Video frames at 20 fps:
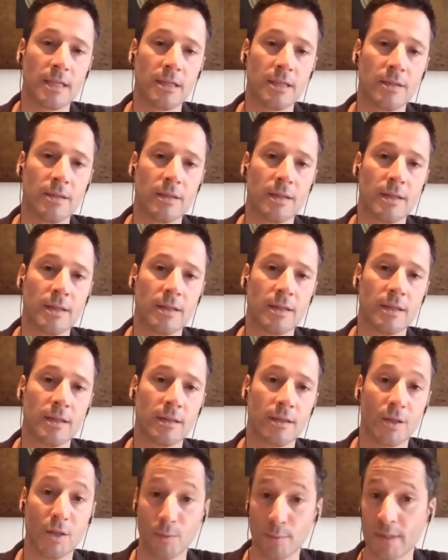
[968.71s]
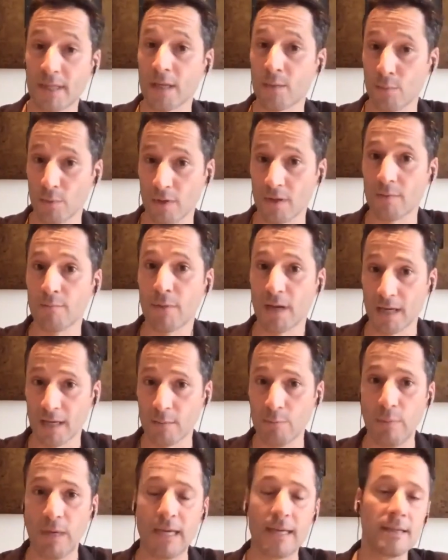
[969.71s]
Hubii network
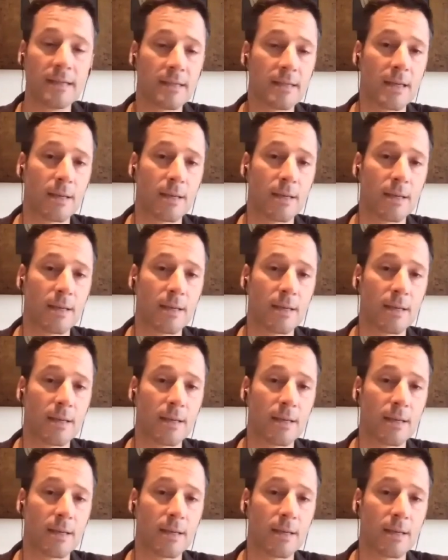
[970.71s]
marketplace,